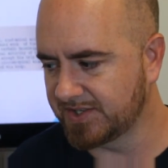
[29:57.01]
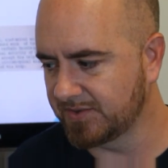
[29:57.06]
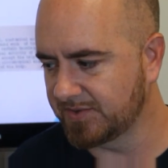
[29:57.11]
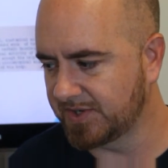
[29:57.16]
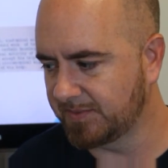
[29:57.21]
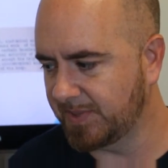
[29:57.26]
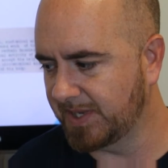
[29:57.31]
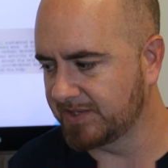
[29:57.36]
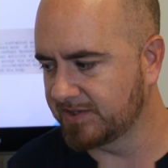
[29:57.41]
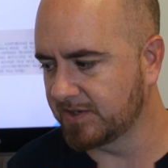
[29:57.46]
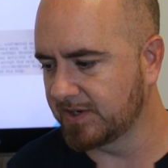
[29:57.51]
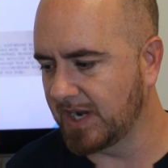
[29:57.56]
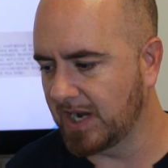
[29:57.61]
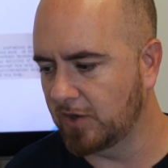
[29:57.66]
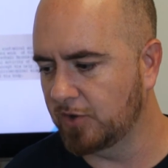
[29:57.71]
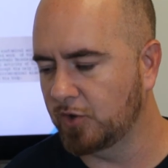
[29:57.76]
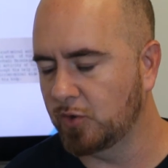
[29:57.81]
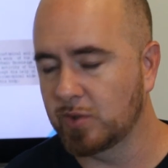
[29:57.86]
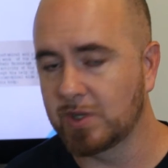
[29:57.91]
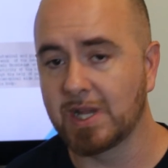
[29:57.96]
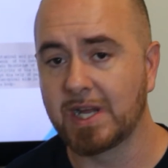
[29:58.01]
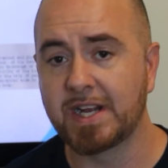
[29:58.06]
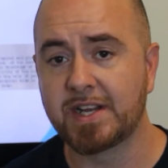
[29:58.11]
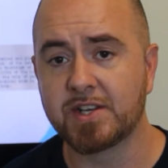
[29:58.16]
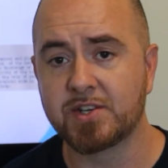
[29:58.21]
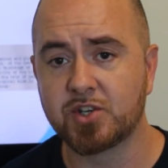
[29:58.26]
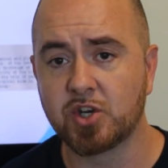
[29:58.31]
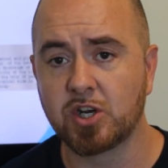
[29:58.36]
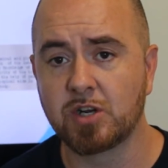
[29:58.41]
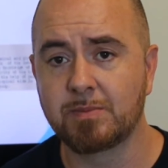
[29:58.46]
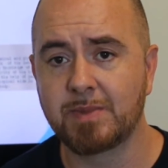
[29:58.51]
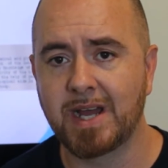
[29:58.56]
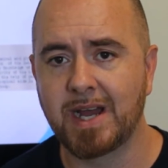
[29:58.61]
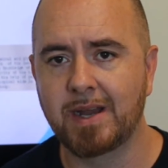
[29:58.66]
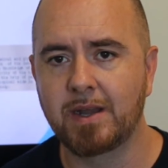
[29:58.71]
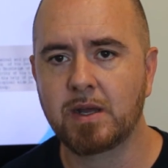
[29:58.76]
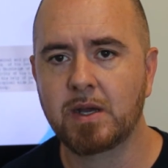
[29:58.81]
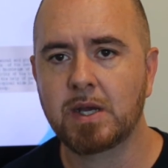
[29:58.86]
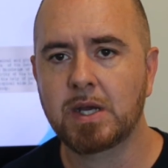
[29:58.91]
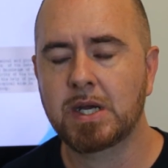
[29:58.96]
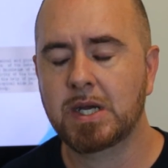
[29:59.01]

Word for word: So it depends on how you'd like to term that.